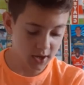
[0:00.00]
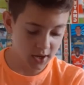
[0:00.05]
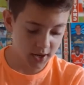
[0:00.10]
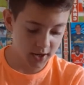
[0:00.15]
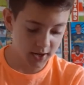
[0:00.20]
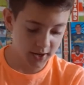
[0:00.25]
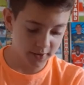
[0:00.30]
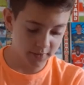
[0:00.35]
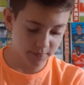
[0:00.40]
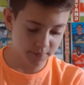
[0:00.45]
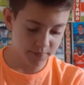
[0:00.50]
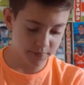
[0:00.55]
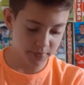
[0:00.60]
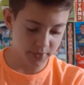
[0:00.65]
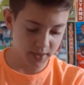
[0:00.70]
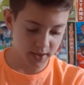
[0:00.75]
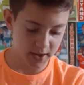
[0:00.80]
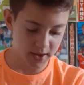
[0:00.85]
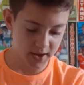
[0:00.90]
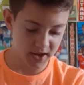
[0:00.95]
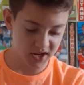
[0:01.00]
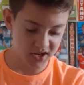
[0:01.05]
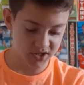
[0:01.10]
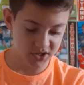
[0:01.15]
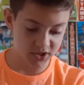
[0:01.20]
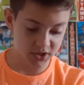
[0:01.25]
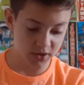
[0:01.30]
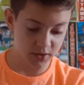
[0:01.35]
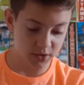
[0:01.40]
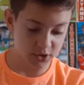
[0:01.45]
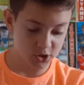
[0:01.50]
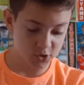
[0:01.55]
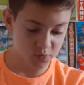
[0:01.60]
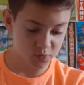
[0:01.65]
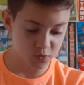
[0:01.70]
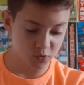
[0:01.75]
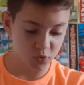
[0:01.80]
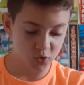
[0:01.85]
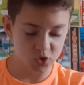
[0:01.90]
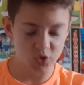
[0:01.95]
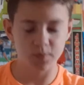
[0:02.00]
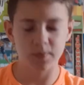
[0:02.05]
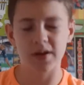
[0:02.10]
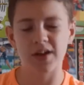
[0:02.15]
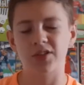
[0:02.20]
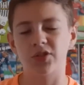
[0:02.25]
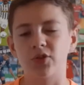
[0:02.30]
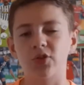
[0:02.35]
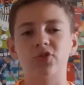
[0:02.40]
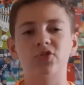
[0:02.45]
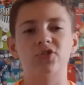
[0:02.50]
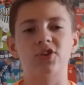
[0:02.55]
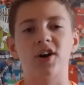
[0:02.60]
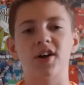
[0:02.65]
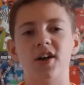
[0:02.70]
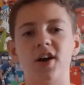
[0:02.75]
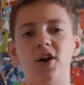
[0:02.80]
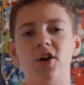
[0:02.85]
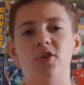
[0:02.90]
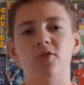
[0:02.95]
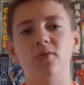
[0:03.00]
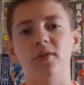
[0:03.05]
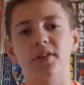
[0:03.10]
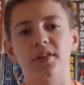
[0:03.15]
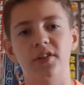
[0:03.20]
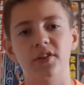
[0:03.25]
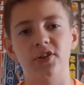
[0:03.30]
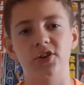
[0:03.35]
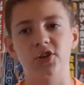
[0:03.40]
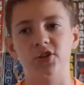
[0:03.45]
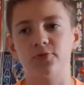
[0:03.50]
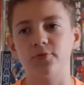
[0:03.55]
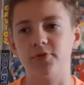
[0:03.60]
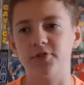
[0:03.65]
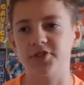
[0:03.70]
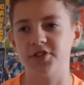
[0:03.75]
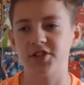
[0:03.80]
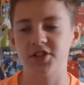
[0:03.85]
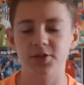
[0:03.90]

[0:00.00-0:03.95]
And sportsbet.io are the new sponsors.